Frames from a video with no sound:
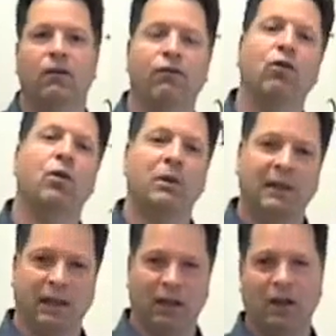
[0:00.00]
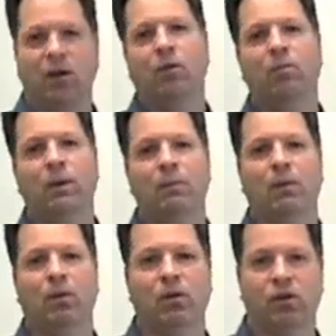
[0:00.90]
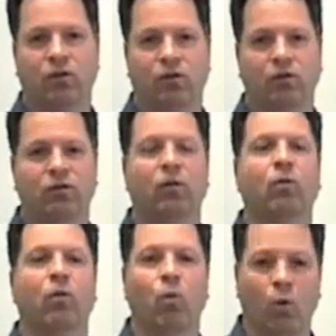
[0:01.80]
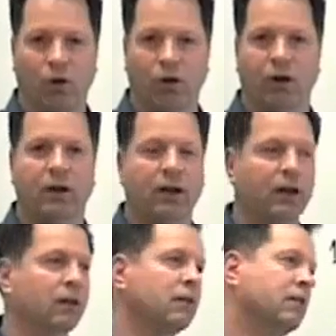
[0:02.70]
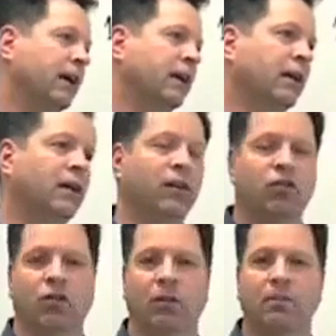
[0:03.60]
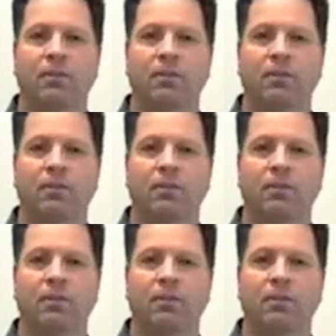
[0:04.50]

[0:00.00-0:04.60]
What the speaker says: Formally, people use were in the second conditional.